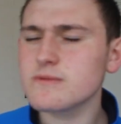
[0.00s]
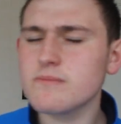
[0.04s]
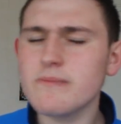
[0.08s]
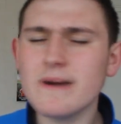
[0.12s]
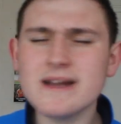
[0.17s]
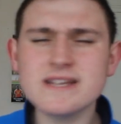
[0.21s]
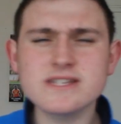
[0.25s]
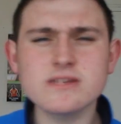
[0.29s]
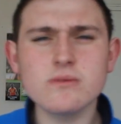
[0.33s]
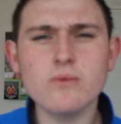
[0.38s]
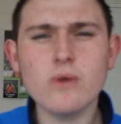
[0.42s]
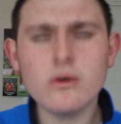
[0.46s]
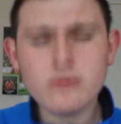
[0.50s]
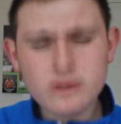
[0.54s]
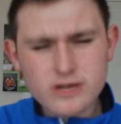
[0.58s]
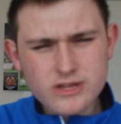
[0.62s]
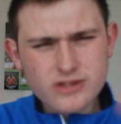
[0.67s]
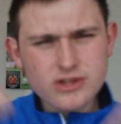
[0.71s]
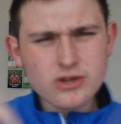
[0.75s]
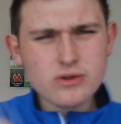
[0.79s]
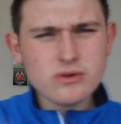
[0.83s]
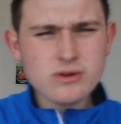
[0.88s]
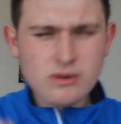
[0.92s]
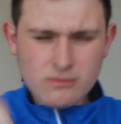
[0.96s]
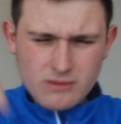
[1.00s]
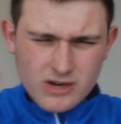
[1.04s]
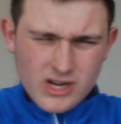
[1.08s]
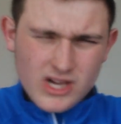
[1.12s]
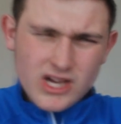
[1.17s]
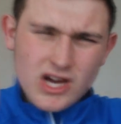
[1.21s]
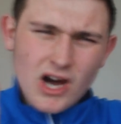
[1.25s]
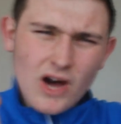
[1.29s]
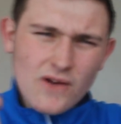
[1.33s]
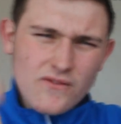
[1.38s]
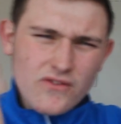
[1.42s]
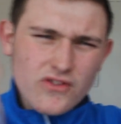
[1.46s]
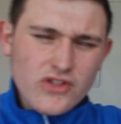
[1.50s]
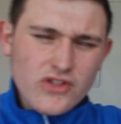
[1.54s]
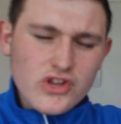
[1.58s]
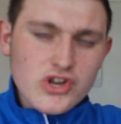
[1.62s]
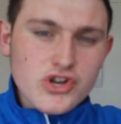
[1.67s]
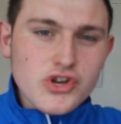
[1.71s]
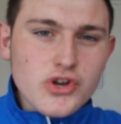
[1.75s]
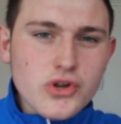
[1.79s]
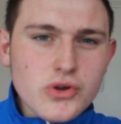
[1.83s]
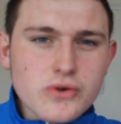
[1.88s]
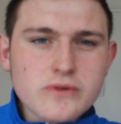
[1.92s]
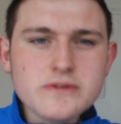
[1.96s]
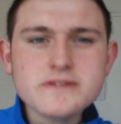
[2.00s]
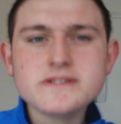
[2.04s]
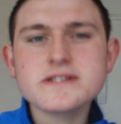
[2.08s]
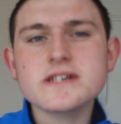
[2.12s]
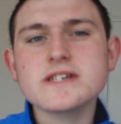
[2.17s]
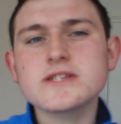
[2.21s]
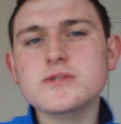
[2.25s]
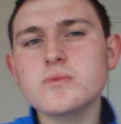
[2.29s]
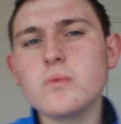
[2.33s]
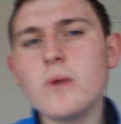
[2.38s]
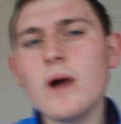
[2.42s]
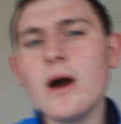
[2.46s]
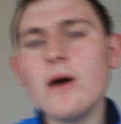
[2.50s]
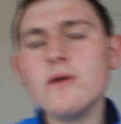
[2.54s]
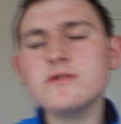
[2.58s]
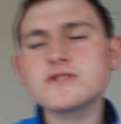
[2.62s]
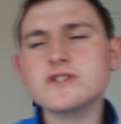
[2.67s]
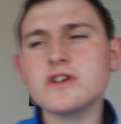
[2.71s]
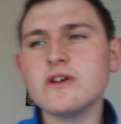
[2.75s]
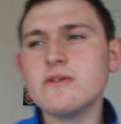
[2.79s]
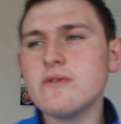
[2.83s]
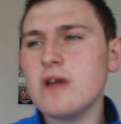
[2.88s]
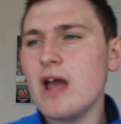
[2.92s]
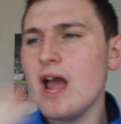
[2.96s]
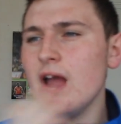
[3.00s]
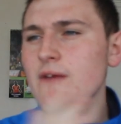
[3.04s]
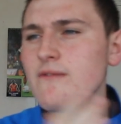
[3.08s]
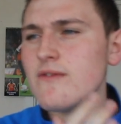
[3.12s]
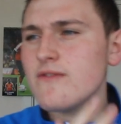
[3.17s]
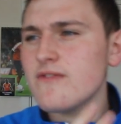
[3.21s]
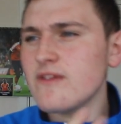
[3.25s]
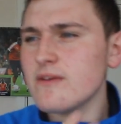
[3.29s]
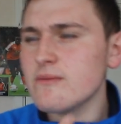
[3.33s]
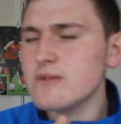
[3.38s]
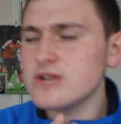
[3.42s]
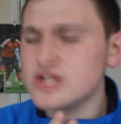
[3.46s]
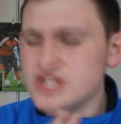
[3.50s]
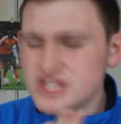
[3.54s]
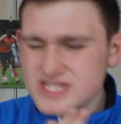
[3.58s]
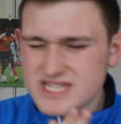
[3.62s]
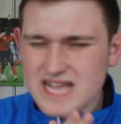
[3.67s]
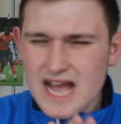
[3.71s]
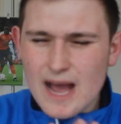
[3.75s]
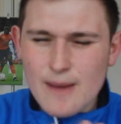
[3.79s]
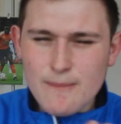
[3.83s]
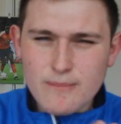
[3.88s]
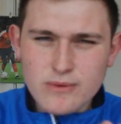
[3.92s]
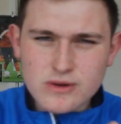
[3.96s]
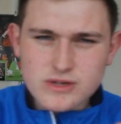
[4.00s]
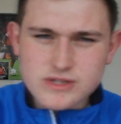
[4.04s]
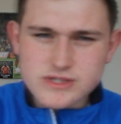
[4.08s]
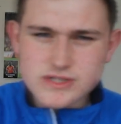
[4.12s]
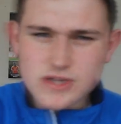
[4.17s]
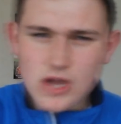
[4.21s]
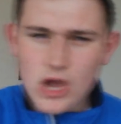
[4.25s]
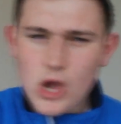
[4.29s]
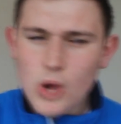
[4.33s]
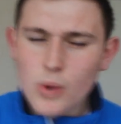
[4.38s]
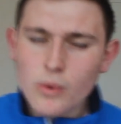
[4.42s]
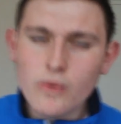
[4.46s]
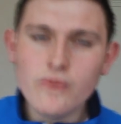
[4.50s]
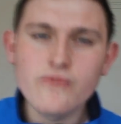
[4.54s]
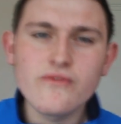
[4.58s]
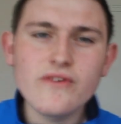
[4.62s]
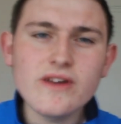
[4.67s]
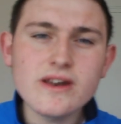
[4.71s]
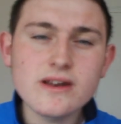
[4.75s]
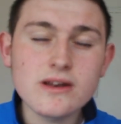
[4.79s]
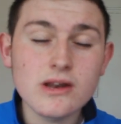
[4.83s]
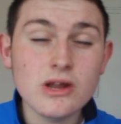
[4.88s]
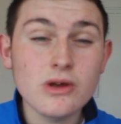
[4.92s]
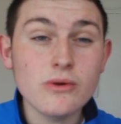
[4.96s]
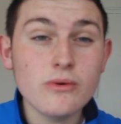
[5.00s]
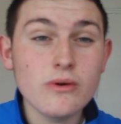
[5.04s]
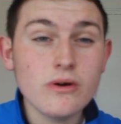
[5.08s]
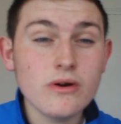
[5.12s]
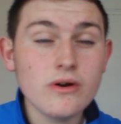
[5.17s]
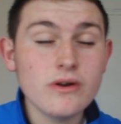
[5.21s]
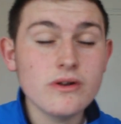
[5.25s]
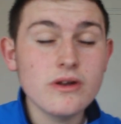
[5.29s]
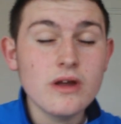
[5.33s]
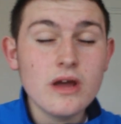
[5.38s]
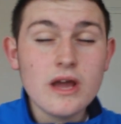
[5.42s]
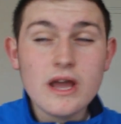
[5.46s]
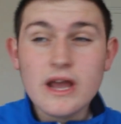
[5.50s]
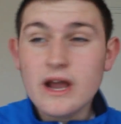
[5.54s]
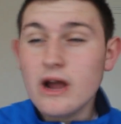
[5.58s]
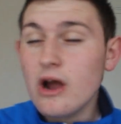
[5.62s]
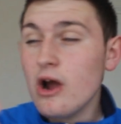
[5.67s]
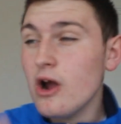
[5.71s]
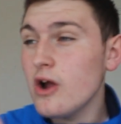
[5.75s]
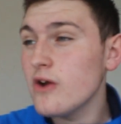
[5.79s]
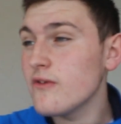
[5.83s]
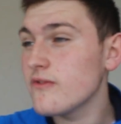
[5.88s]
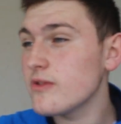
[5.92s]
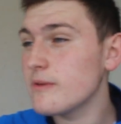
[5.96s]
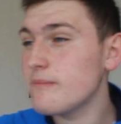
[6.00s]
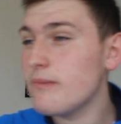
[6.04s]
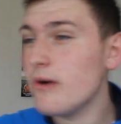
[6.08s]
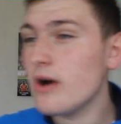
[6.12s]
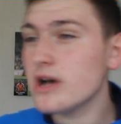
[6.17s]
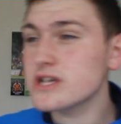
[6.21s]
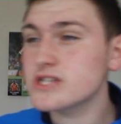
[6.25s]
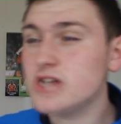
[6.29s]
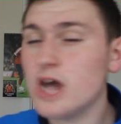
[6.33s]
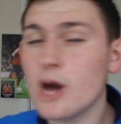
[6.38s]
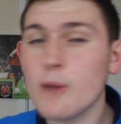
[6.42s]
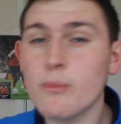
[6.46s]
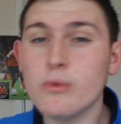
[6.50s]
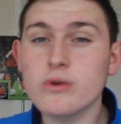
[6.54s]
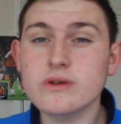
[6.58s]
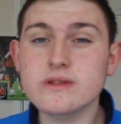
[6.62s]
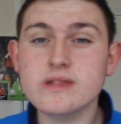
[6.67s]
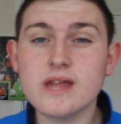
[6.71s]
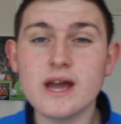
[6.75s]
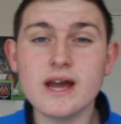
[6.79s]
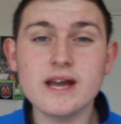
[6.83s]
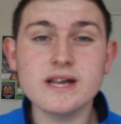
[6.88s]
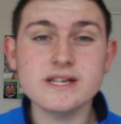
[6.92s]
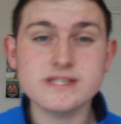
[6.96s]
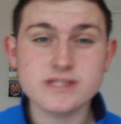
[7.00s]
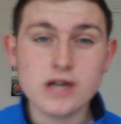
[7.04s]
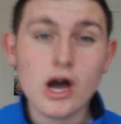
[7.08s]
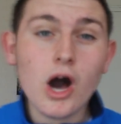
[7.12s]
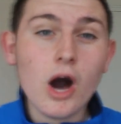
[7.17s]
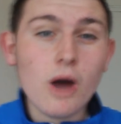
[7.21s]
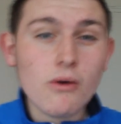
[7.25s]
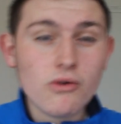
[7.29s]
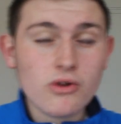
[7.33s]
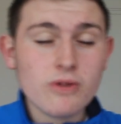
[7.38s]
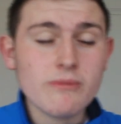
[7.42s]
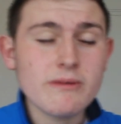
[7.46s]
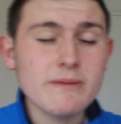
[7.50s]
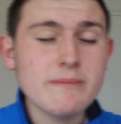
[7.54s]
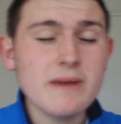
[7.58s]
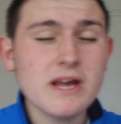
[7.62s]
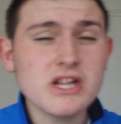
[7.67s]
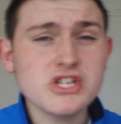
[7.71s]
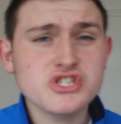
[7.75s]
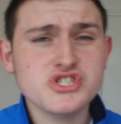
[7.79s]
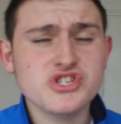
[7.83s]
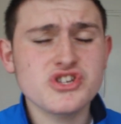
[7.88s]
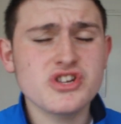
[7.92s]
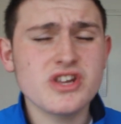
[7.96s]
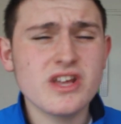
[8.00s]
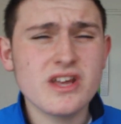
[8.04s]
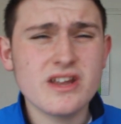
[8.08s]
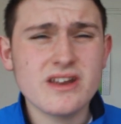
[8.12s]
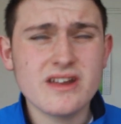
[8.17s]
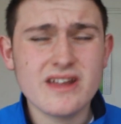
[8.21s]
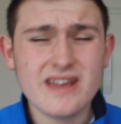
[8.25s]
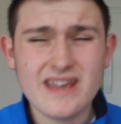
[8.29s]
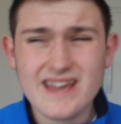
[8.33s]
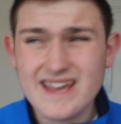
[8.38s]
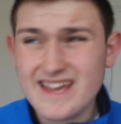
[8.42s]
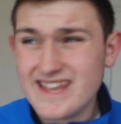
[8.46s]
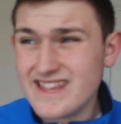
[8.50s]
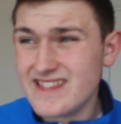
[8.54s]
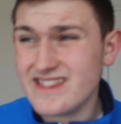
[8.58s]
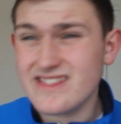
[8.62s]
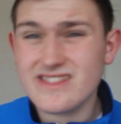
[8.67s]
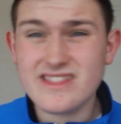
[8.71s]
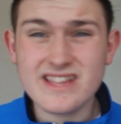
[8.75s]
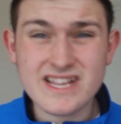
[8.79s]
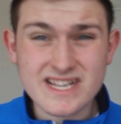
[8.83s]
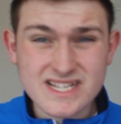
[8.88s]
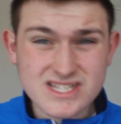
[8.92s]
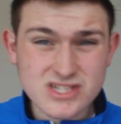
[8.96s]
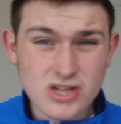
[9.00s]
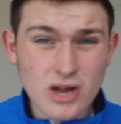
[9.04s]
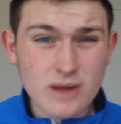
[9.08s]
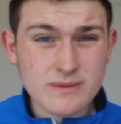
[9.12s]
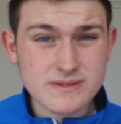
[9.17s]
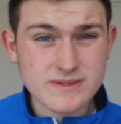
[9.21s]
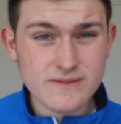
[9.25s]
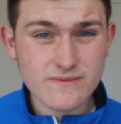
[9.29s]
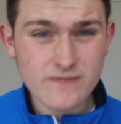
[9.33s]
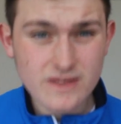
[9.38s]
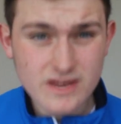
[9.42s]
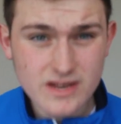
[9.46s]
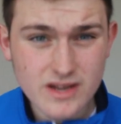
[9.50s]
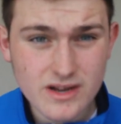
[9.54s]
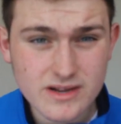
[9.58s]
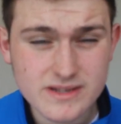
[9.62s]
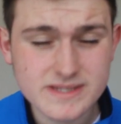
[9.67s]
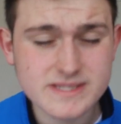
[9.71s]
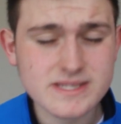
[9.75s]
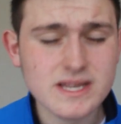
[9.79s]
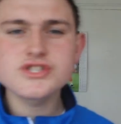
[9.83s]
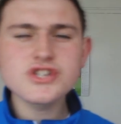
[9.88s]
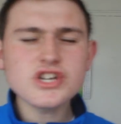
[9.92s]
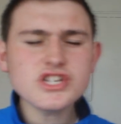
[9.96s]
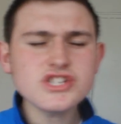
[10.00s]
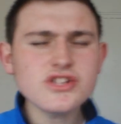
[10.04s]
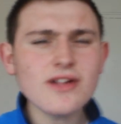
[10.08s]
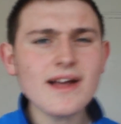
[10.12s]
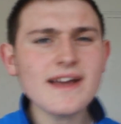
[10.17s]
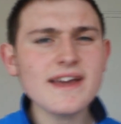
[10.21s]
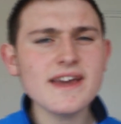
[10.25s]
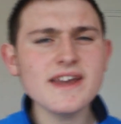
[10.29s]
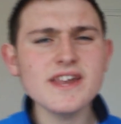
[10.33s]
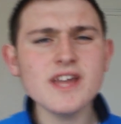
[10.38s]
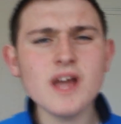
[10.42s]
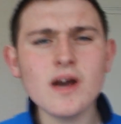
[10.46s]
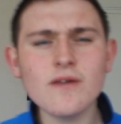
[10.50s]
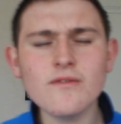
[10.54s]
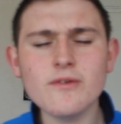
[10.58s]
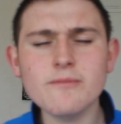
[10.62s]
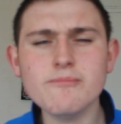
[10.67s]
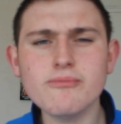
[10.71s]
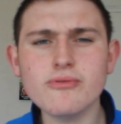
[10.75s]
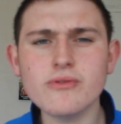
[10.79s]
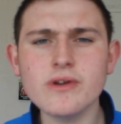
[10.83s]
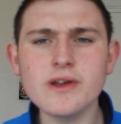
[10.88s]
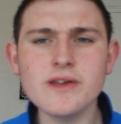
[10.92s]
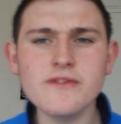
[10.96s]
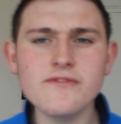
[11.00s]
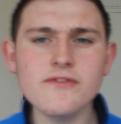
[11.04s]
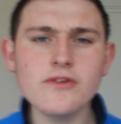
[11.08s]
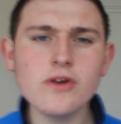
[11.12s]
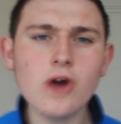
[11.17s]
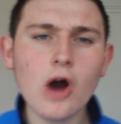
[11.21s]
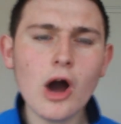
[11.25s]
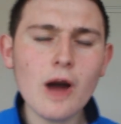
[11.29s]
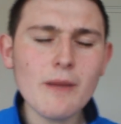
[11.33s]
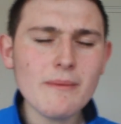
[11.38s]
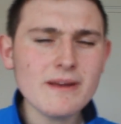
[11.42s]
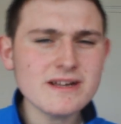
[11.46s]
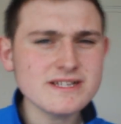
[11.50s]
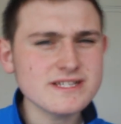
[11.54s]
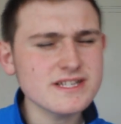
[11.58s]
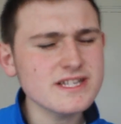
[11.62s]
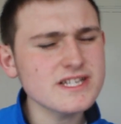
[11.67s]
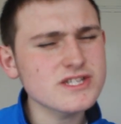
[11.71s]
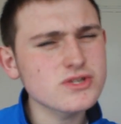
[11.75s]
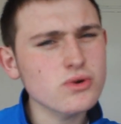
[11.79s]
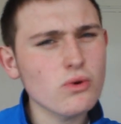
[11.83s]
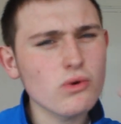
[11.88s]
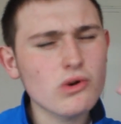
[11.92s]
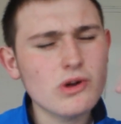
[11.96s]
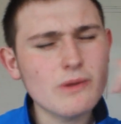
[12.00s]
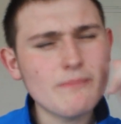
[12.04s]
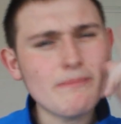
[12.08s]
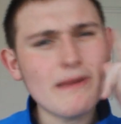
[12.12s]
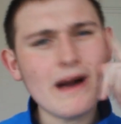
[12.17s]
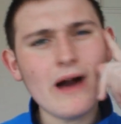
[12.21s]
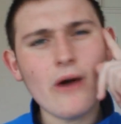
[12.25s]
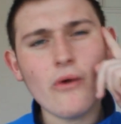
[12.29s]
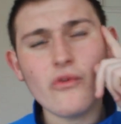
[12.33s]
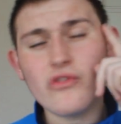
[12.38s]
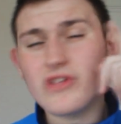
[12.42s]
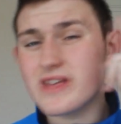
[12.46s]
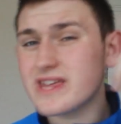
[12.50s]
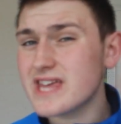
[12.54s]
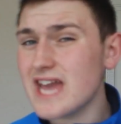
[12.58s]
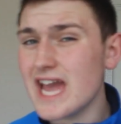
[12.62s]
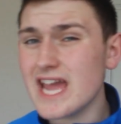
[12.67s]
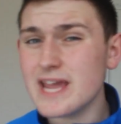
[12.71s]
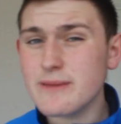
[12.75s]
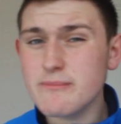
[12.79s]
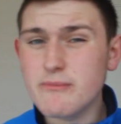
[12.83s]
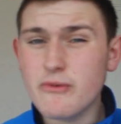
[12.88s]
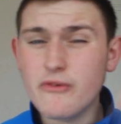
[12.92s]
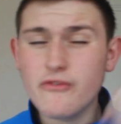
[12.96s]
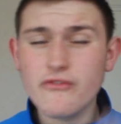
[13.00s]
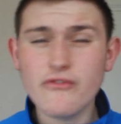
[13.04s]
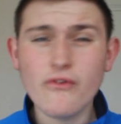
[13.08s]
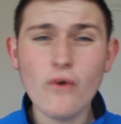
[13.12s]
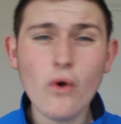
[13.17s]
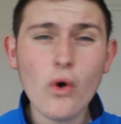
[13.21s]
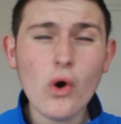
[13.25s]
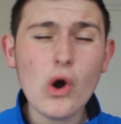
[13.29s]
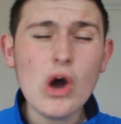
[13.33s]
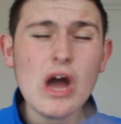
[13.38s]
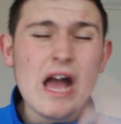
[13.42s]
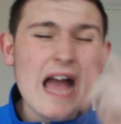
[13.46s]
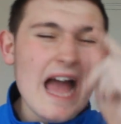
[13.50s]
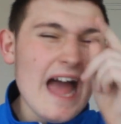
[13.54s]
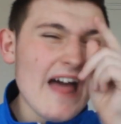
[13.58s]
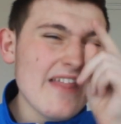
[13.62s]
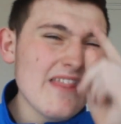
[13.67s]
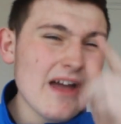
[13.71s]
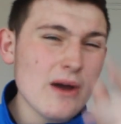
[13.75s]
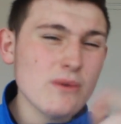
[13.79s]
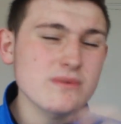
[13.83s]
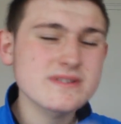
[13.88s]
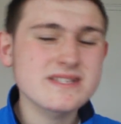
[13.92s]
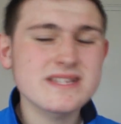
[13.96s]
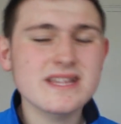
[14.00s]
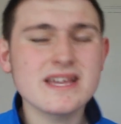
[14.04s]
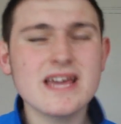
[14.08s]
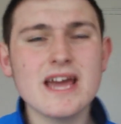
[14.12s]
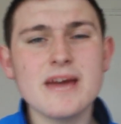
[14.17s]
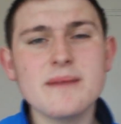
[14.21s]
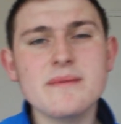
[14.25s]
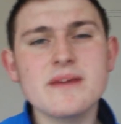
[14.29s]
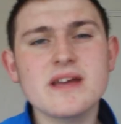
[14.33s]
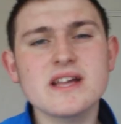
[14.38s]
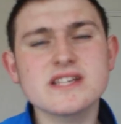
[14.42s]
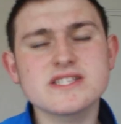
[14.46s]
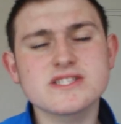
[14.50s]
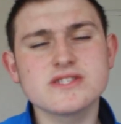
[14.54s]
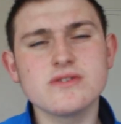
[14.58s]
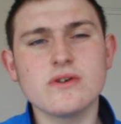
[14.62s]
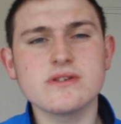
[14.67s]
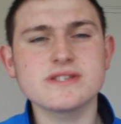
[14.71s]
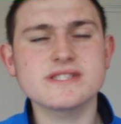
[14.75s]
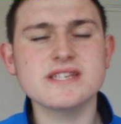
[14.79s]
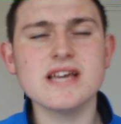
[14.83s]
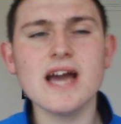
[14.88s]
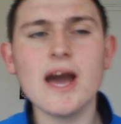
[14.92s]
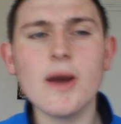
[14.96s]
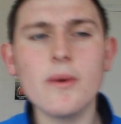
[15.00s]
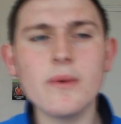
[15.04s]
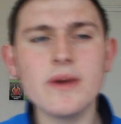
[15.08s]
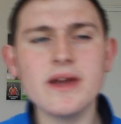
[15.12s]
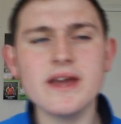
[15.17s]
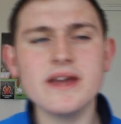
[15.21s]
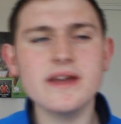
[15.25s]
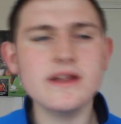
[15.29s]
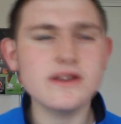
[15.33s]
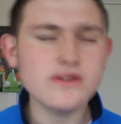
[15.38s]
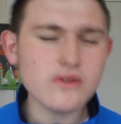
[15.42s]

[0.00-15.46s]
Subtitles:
Basically, what I'm going to do, I'm going to cover the news as well. So, everything which has happened within Luton over the past couple of days, I'm going to be mentioning in these types of videos. Just like any other preview, I basically talk about the game before, and that was the game against Notts County.